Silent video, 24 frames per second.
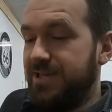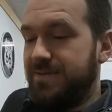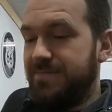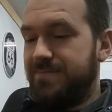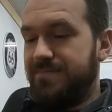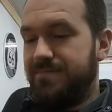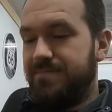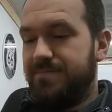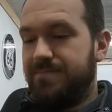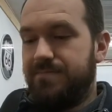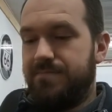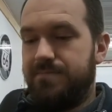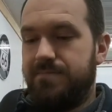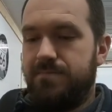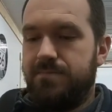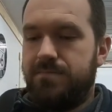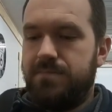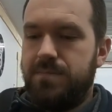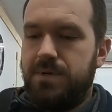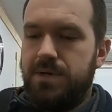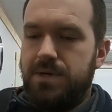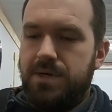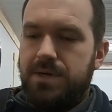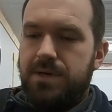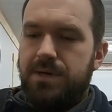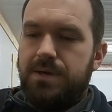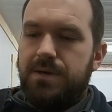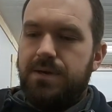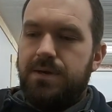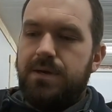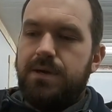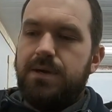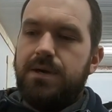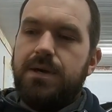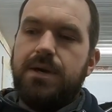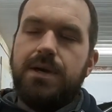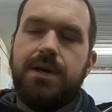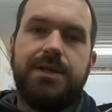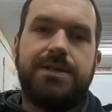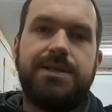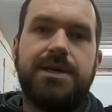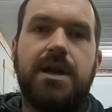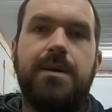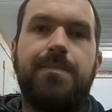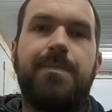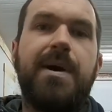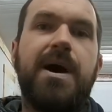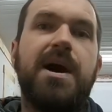it's
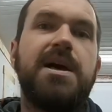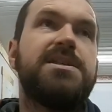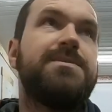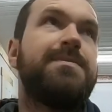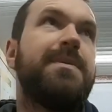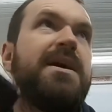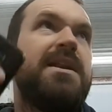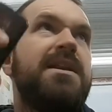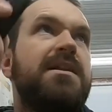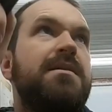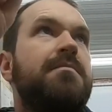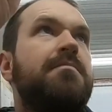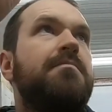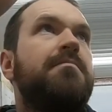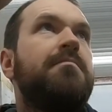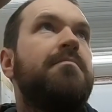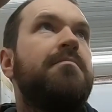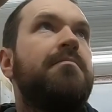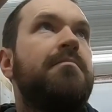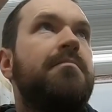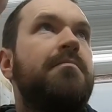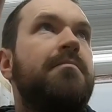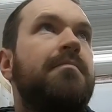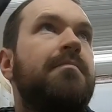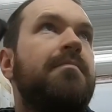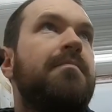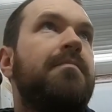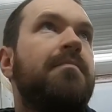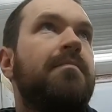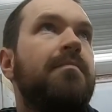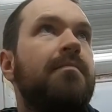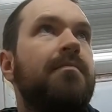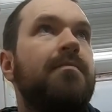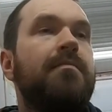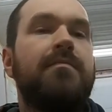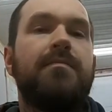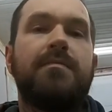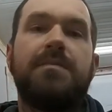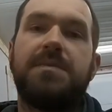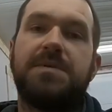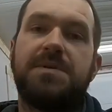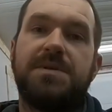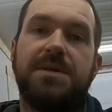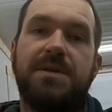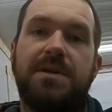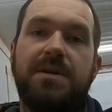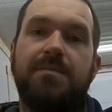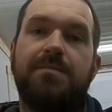got a pause button.
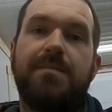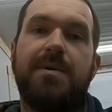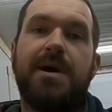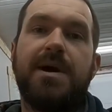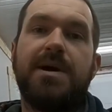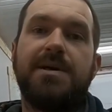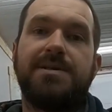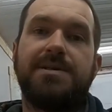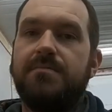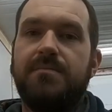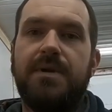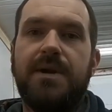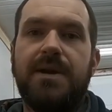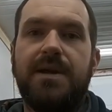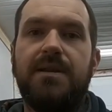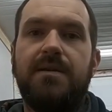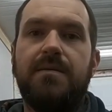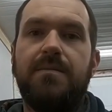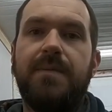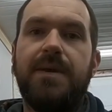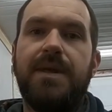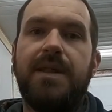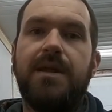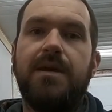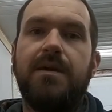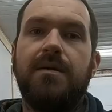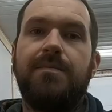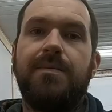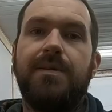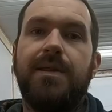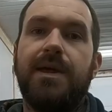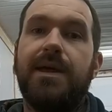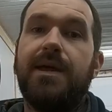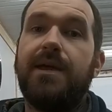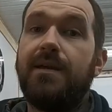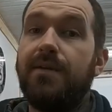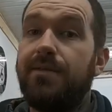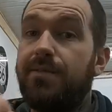So you can pause any media playing